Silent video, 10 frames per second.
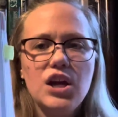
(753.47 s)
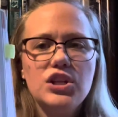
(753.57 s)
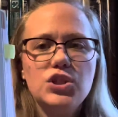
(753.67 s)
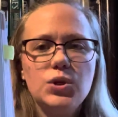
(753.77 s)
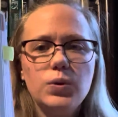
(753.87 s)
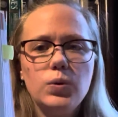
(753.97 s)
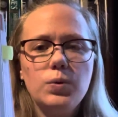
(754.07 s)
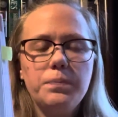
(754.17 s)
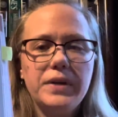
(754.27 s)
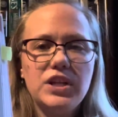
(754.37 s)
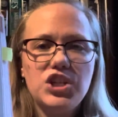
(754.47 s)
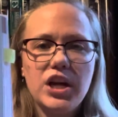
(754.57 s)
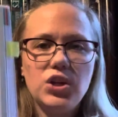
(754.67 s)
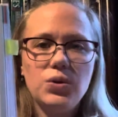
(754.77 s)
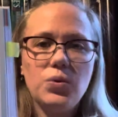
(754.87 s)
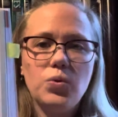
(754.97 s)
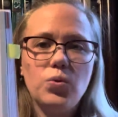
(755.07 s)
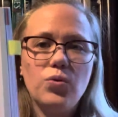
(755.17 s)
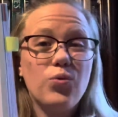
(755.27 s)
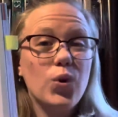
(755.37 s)
to BJU
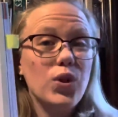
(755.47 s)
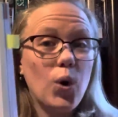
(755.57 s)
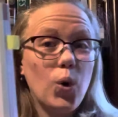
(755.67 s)
for the